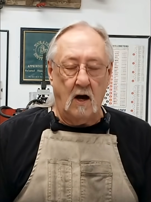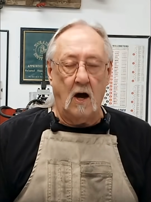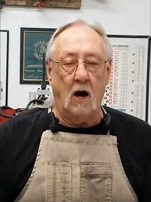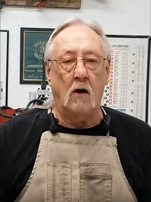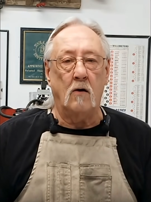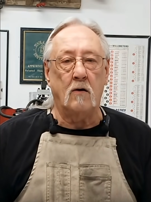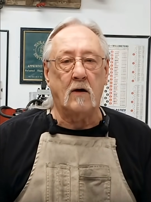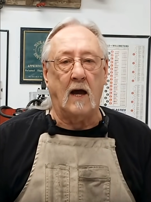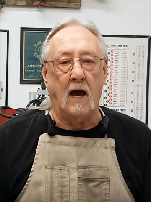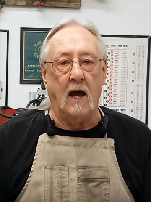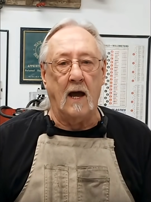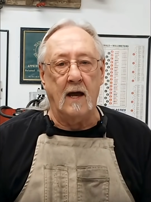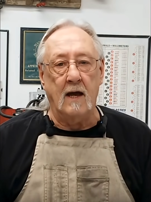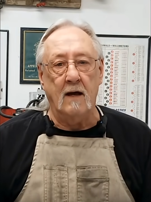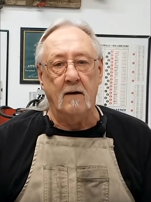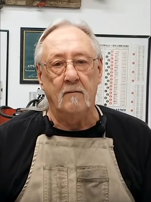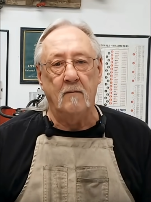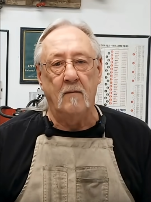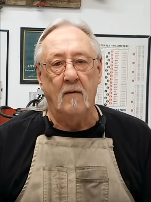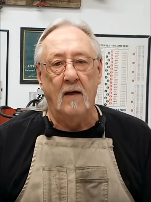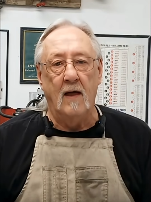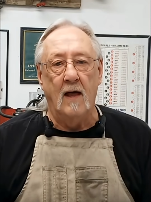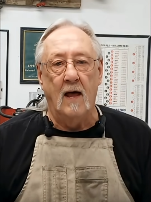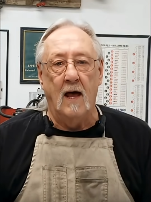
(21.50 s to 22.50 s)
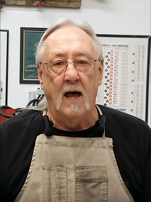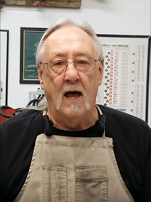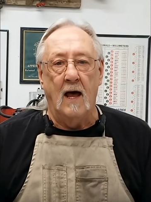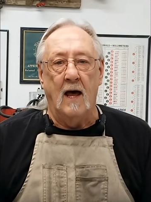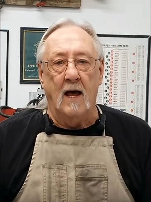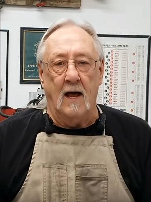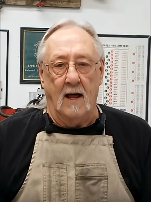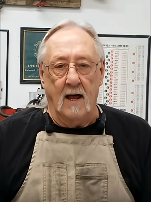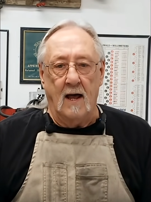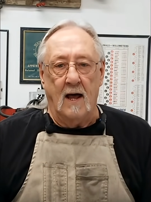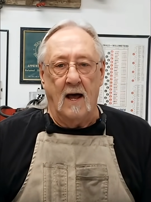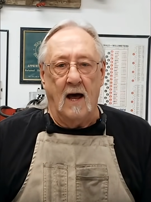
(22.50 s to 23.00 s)
Okay.
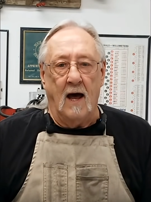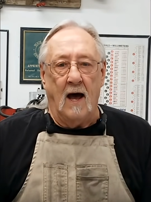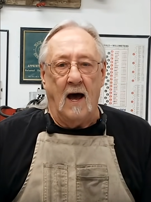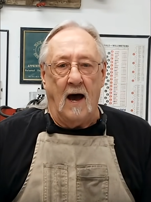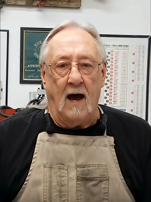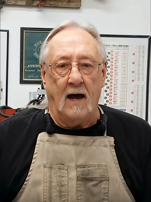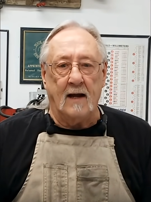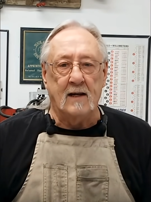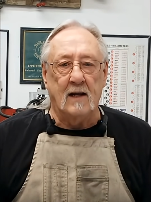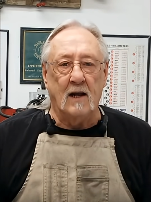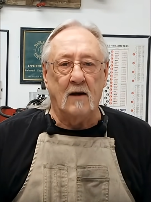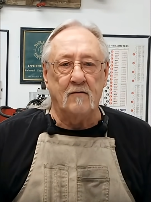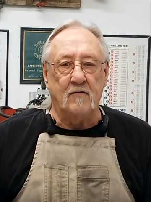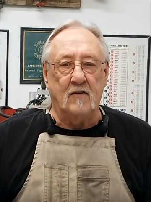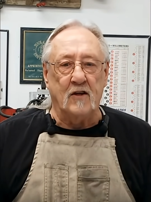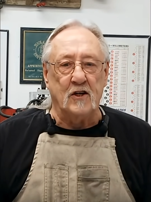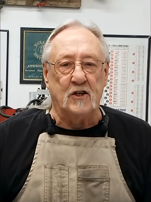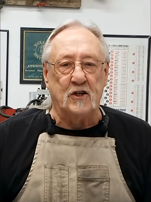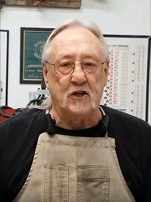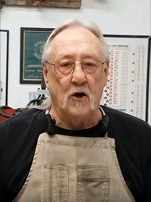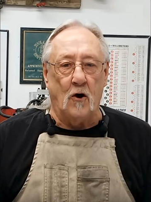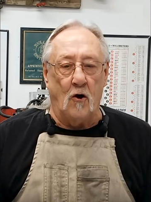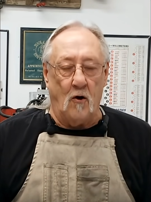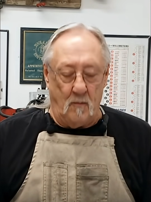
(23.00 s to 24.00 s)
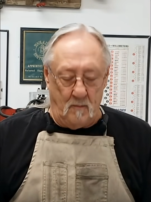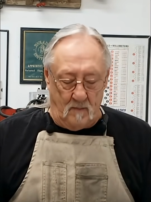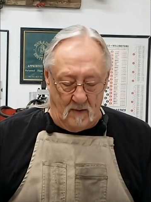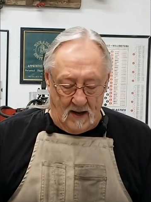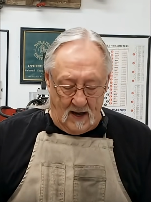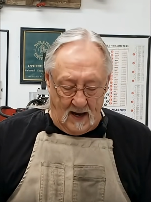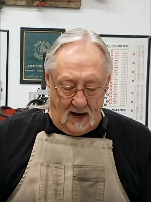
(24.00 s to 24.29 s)
I'd love to show him.